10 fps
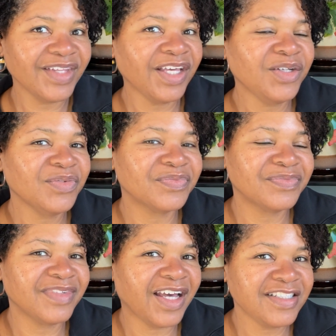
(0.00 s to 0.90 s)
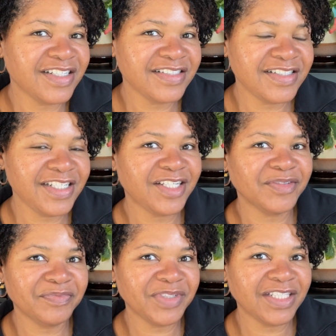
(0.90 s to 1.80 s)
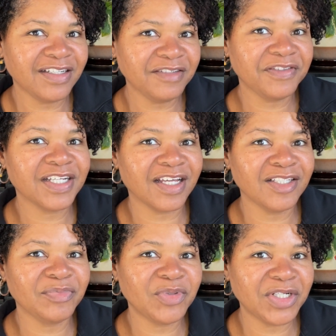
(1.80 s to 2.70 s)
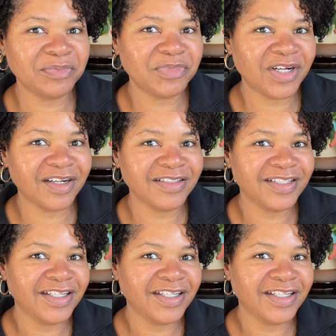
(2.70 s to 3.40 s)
Oh, I said see ya, but then I forgot an important part.